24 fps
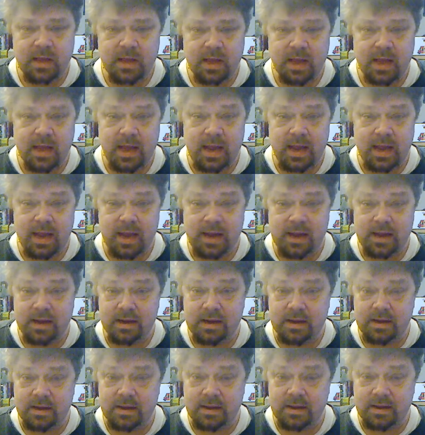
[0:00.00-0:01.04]

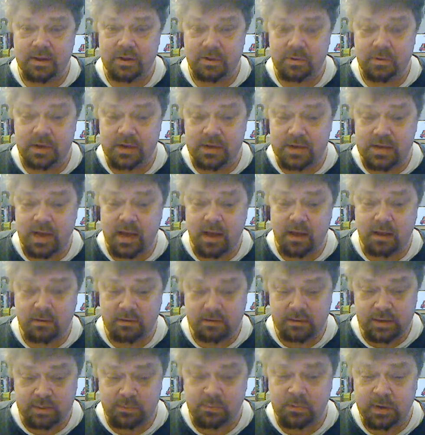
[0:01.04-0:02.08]
And you could tell.
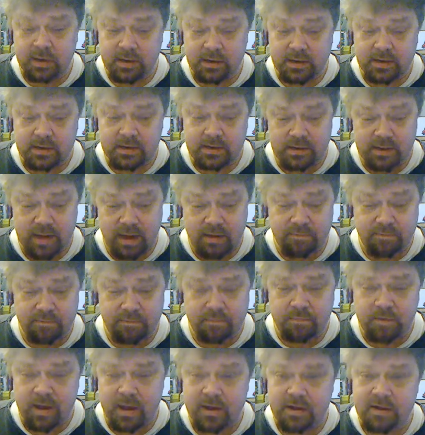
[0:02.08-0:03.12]
And when I've
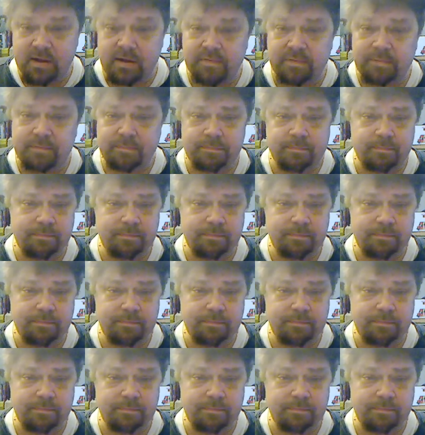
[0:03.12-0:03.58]
read enough